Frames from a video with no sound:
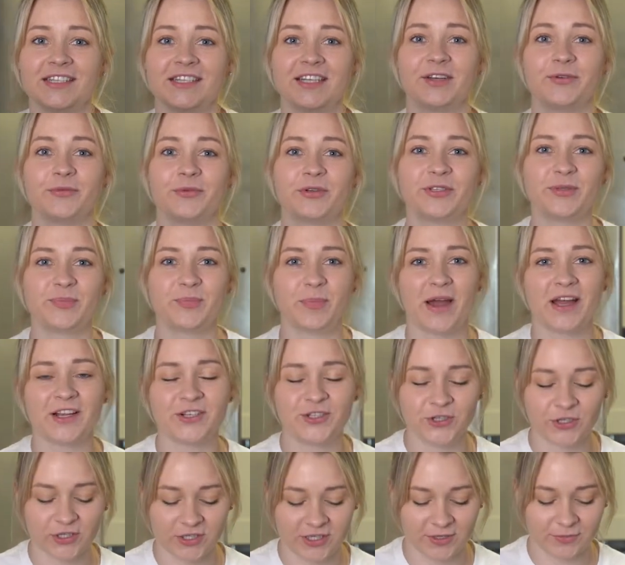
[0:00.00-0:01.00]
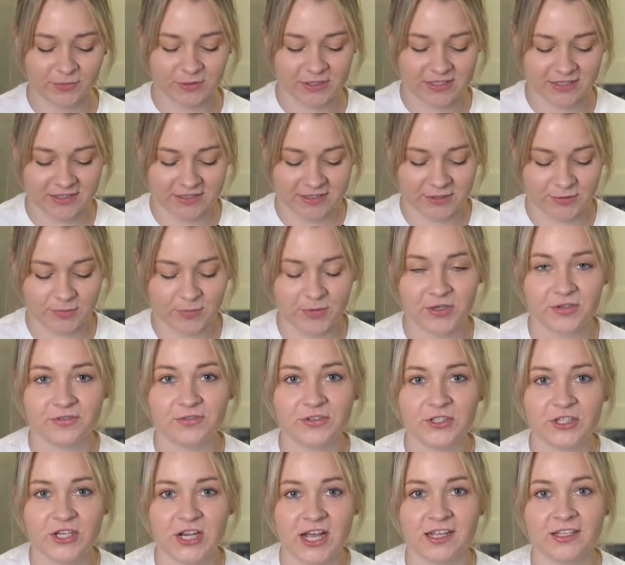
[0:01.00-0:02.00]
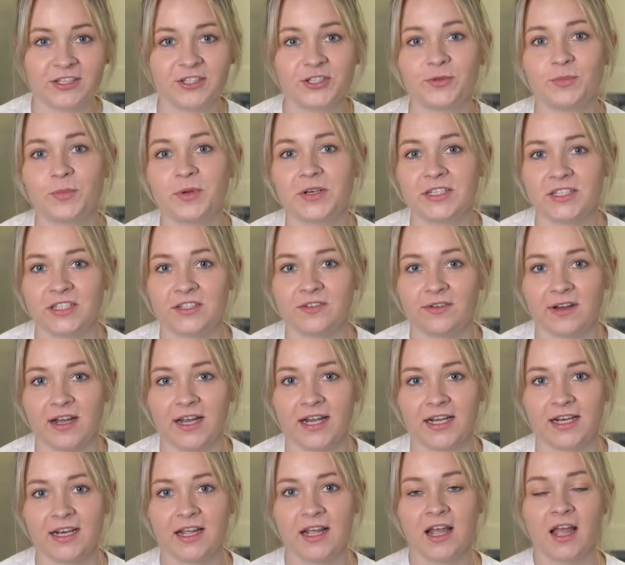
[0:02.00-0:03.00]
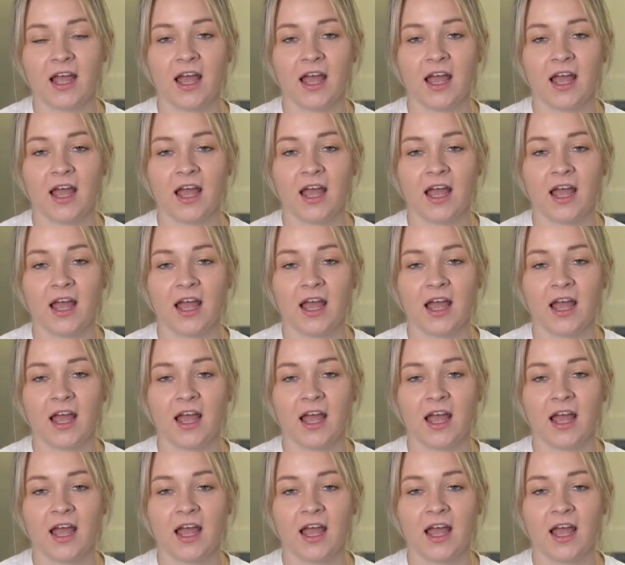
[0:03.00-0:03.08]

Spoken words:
it with spatula. It was a little bit of a challenge, but it's fine.